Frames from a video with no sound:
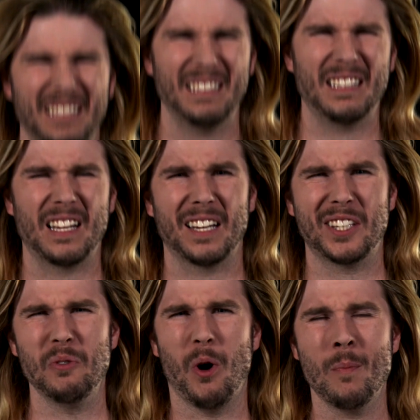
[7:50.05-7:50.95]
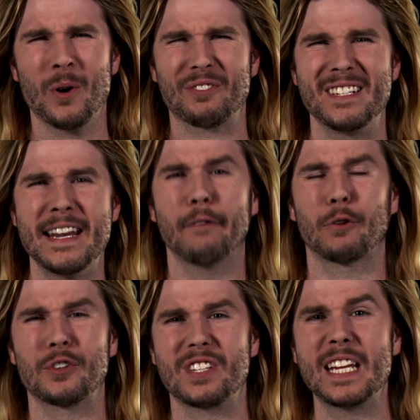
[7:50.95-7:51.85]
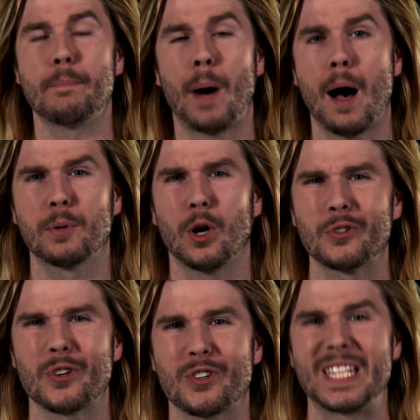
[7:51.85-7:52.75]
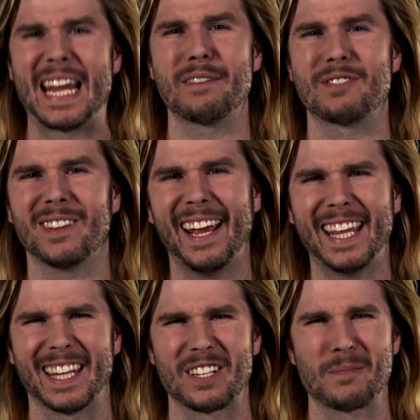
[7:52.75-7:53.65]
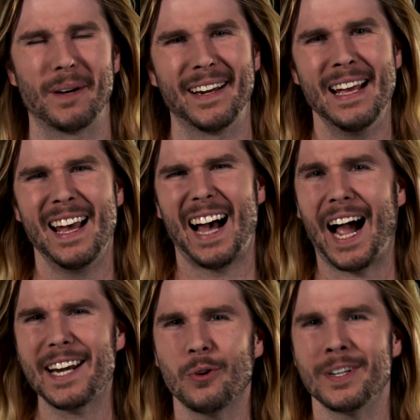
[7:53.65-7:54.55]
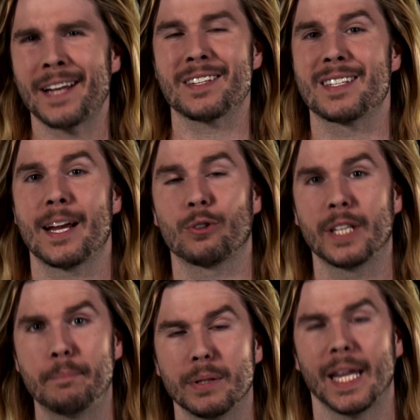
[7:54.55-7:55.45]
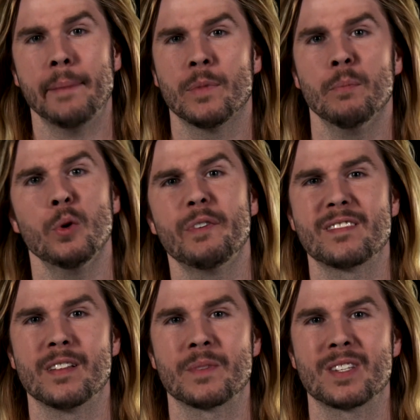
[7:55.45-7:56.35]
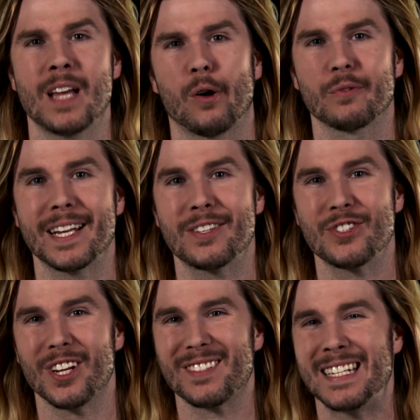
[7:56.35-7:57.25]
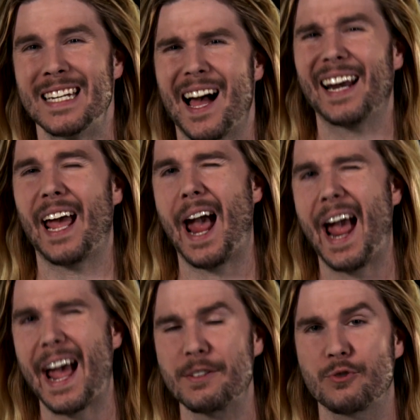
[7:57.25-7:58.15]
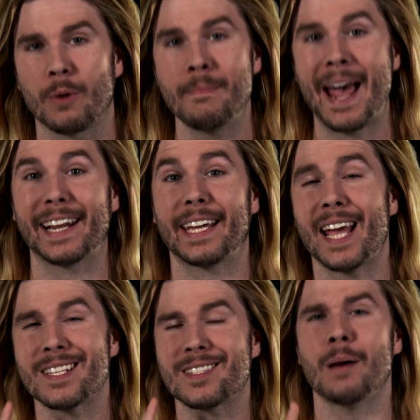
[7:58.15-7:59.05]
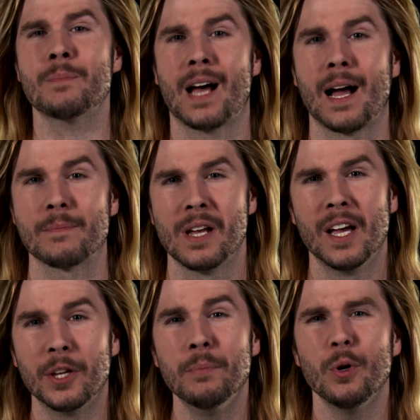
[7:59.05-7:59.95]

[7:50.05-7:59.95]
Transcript: Ugh, you almost never see pop culture saves like this, but I don't necessarily blame the movies themselves. It's just not as dramatic, and sometimes the